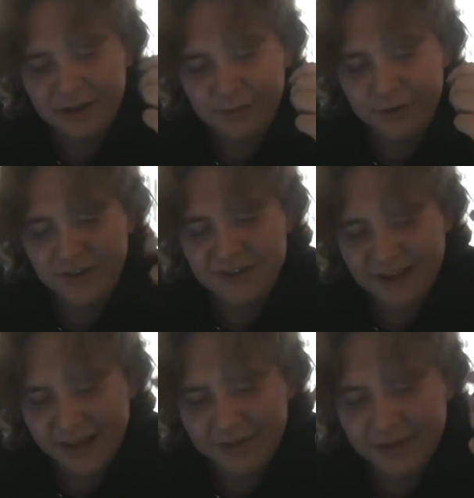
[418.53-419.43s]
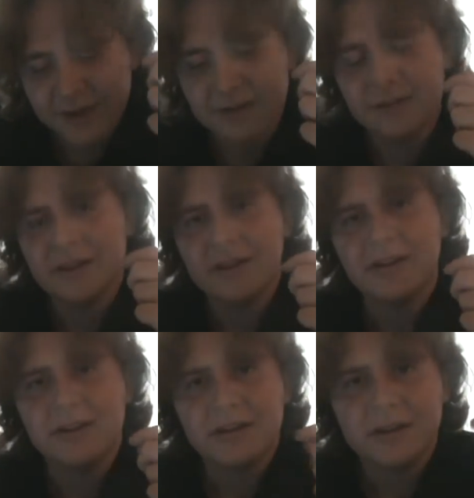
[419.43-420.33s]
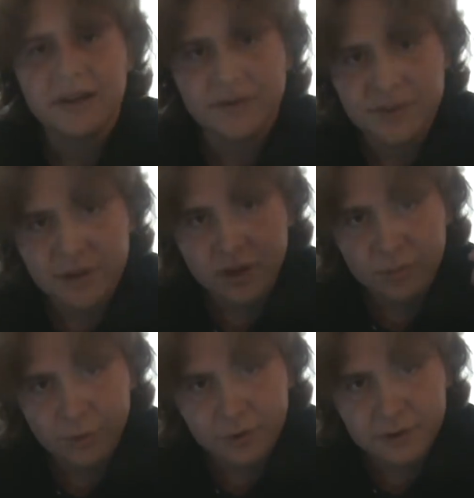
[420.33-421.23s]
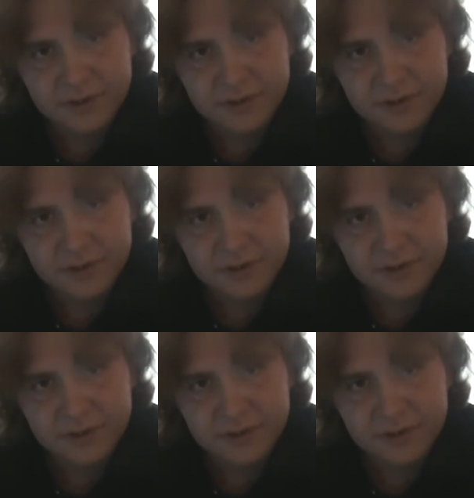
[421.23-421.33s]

with this life thing, given the all-important